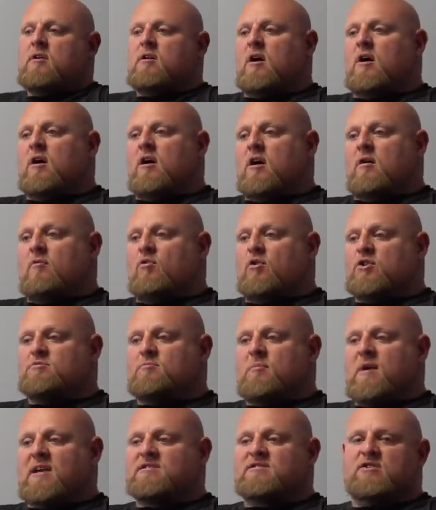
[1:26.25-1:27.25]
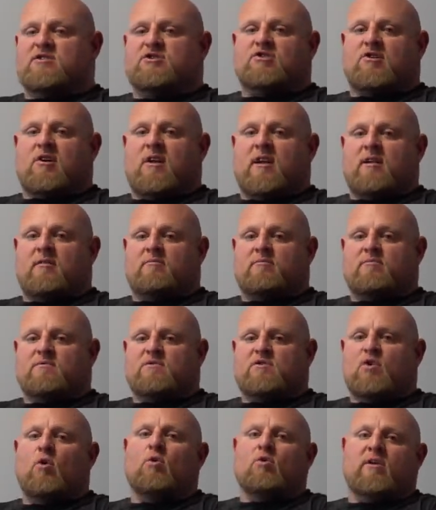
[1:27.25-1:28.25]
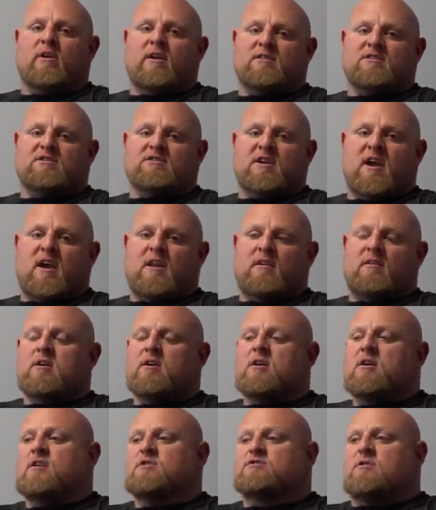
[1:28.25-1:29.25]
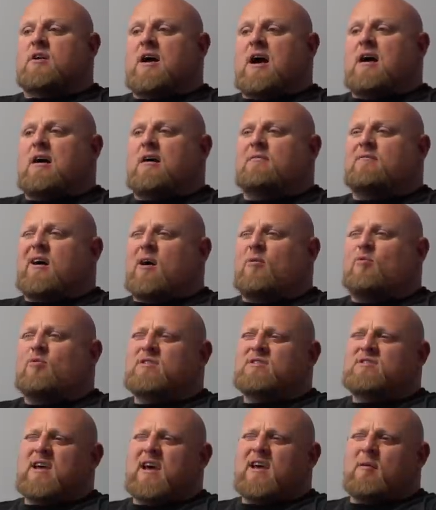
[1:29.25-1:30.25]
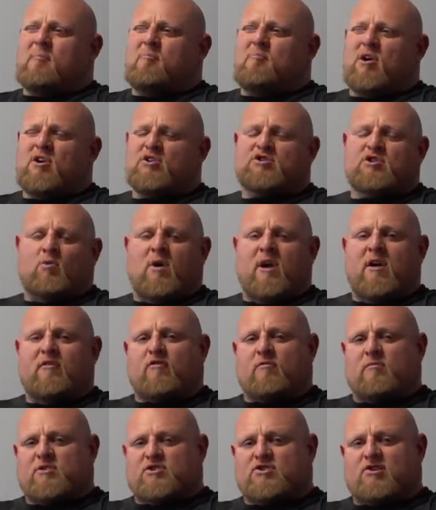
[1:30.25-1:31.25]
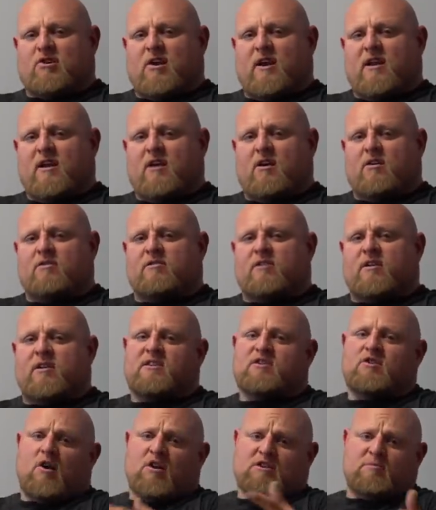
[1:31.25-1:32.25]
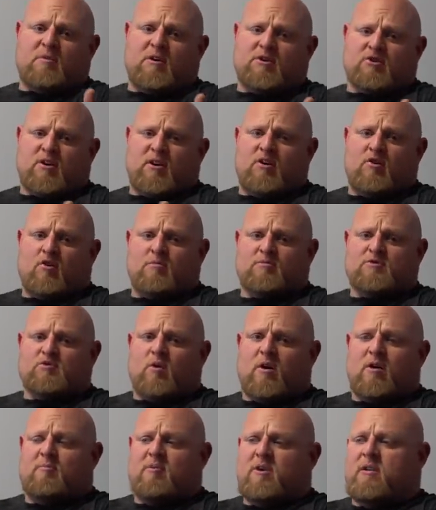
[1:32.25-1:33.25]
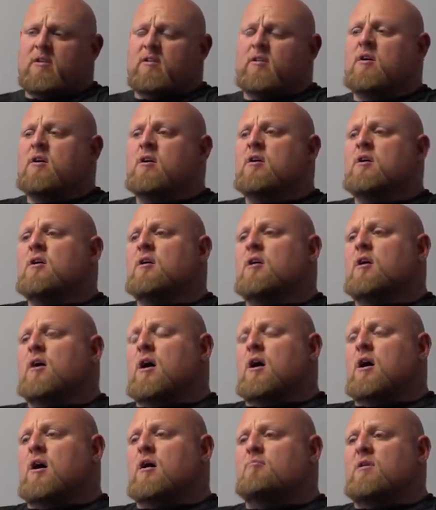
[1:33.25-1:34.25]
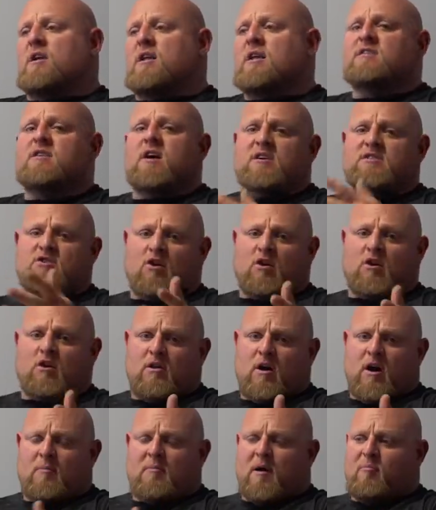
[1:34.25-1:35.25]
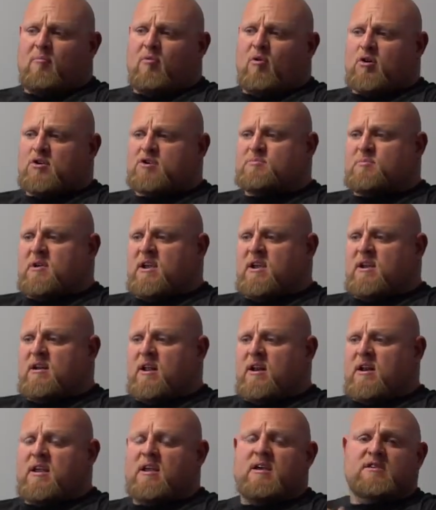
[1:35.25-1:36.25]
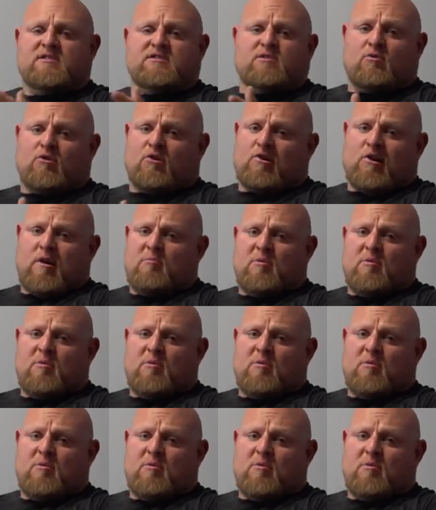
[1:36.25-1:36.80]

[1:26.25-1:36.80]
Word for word: um, which makes his training totally insane. So not, I wouldn't take a bunch away from his training, other than he talks about training arms quite a bit. Uh, but he does talk a lot about bar speed, and he is a great